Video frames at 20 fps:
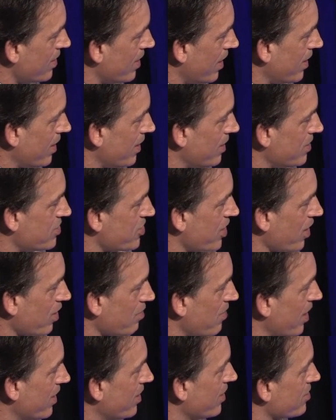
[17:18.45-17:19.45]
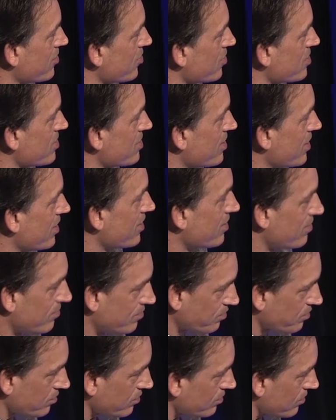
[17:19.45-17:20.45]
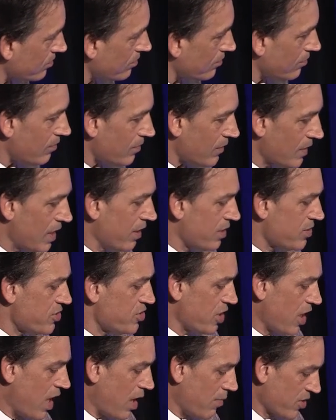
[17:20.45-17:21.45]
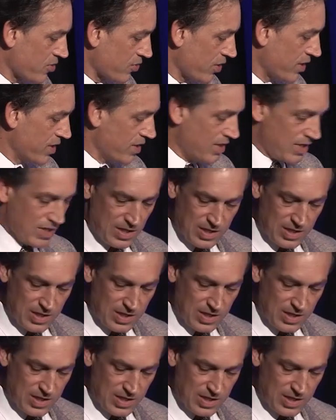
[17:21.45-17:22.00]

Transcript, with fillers: and he shared my interest in uh, geometry.